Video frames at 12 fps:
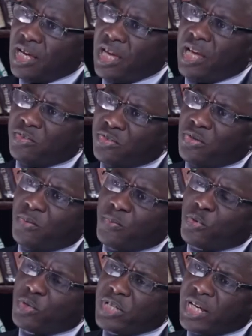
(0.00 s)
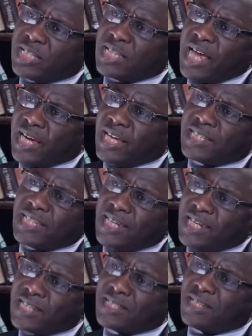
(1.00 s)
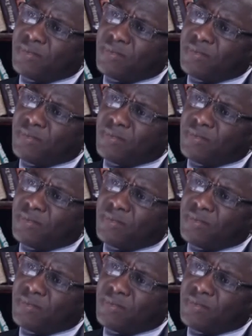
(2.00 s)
And so projects are getting little